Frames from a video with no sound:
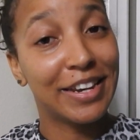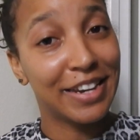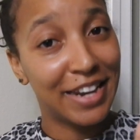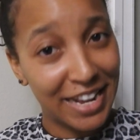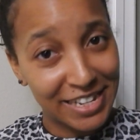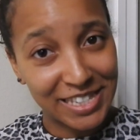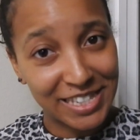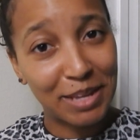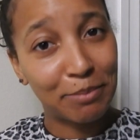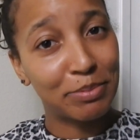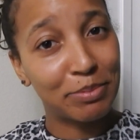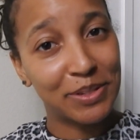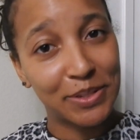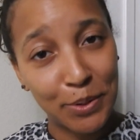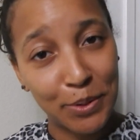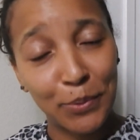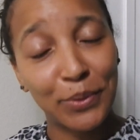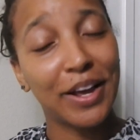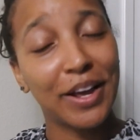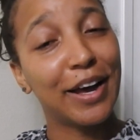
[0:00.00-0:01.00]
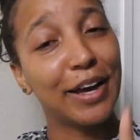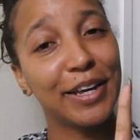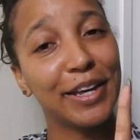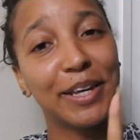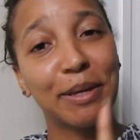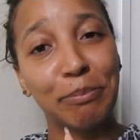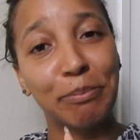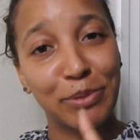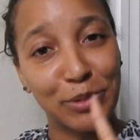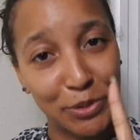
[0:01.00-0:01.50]
Next episode, I
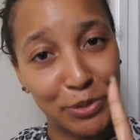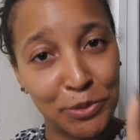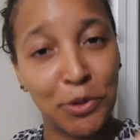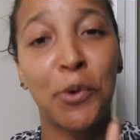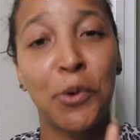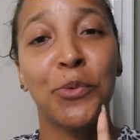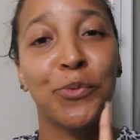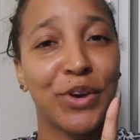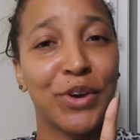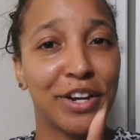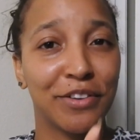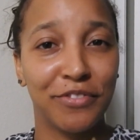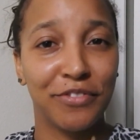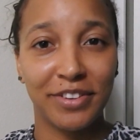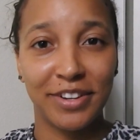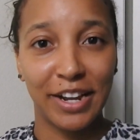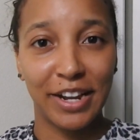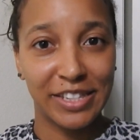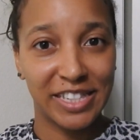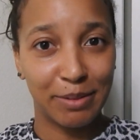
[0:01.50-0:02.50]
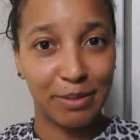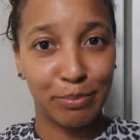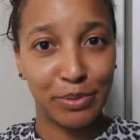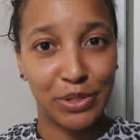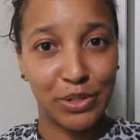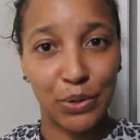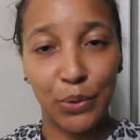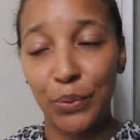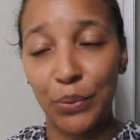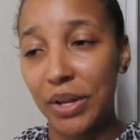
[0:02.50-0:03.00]
am so ready for next
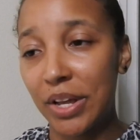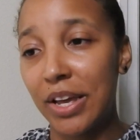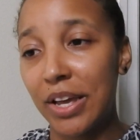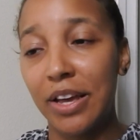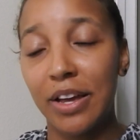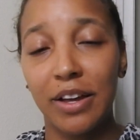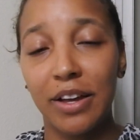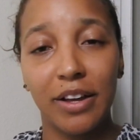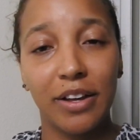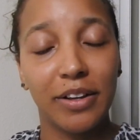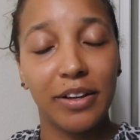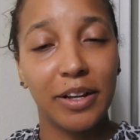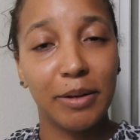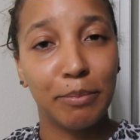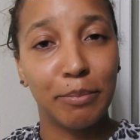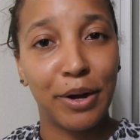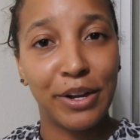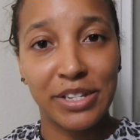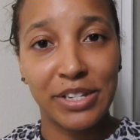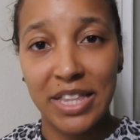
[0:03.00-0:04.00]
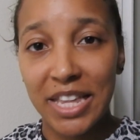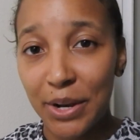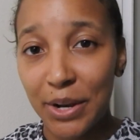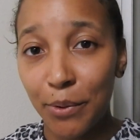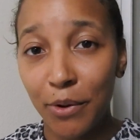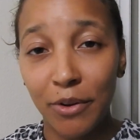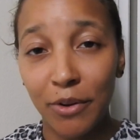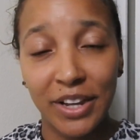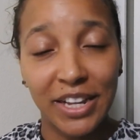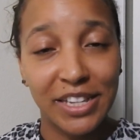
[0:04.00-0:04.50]
episode.
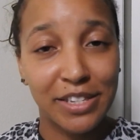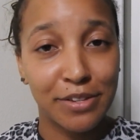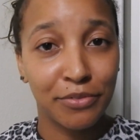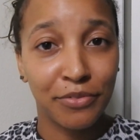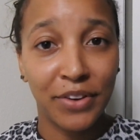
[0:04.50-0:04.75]
Marcelino gonna get to